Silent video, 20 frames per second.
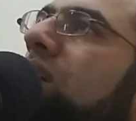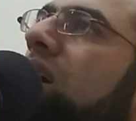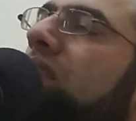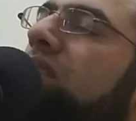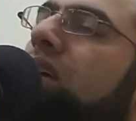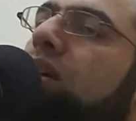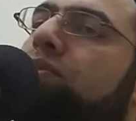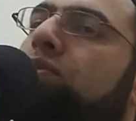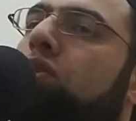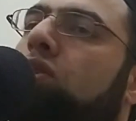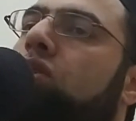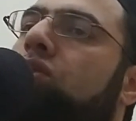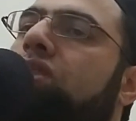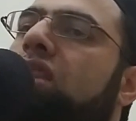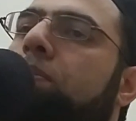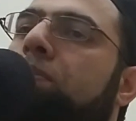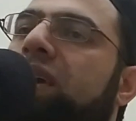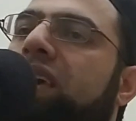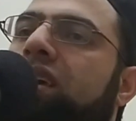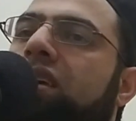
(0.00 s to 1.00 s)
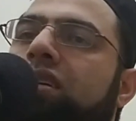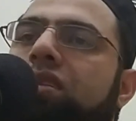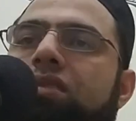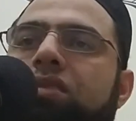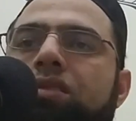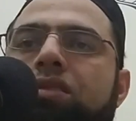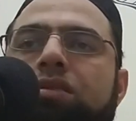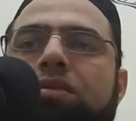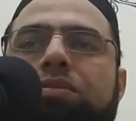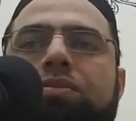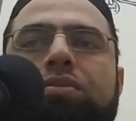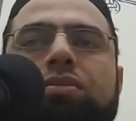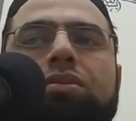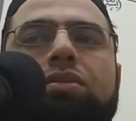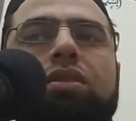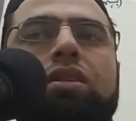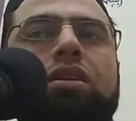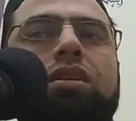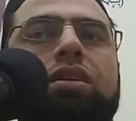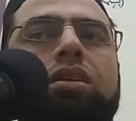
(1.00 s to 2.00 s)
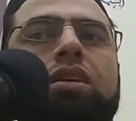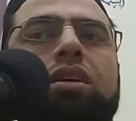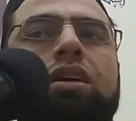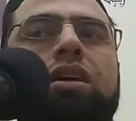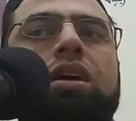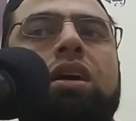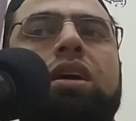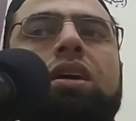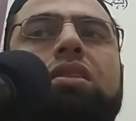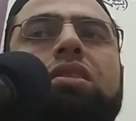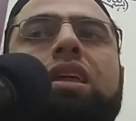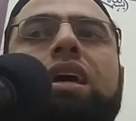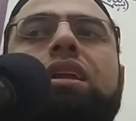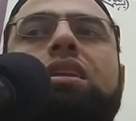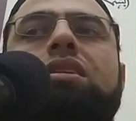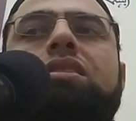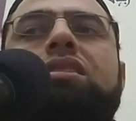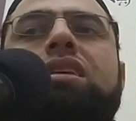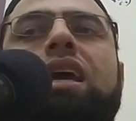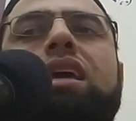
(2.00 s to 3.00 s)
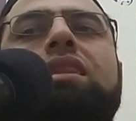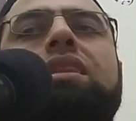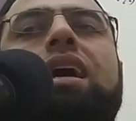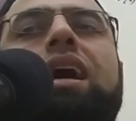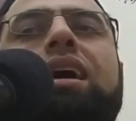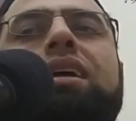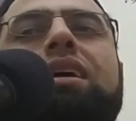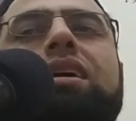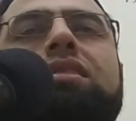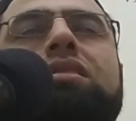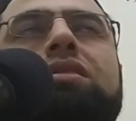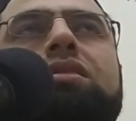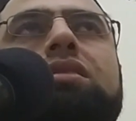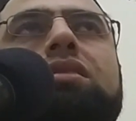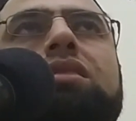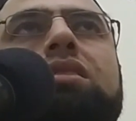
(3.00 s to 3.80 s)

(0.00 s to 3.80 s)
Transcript: and they followed the pagans. Then Sayyidina Anas,